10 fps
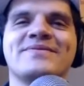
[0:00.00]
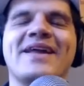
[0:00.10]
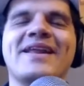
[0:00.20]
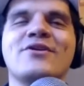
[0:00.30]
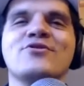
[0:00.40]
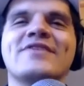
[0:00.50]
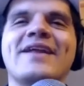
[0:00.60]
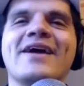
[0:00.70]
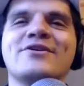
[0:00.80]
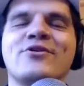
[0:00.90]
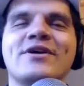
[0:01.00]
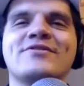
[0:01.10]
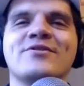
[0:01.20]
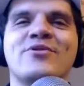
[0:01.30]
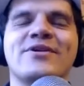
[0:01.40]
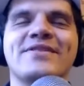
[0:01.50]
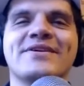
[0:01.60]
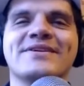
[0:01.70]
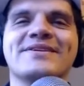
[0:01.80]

and I know you said Idaho at some point, I think.